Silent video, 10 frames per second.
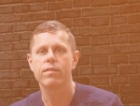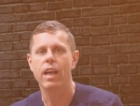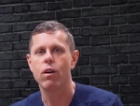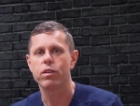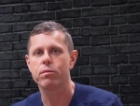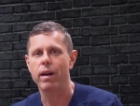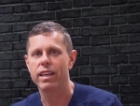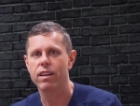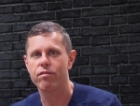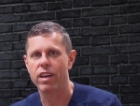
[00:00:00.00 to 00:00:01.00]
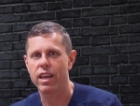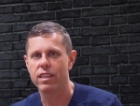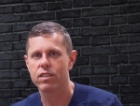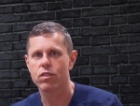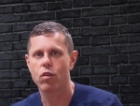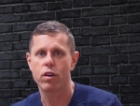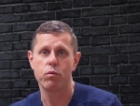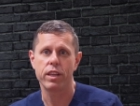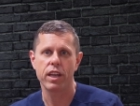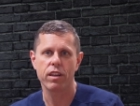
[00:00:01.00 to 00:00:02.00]
Now, spider veins or
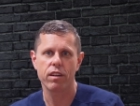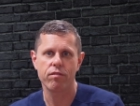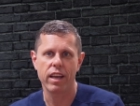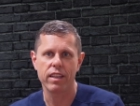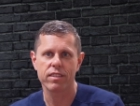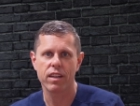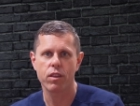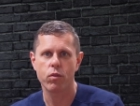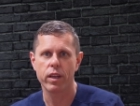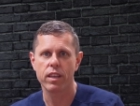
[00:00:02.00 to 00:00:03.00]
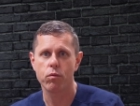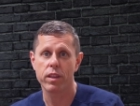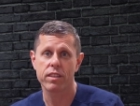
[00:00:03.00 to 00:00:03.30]
reticular veins are treated with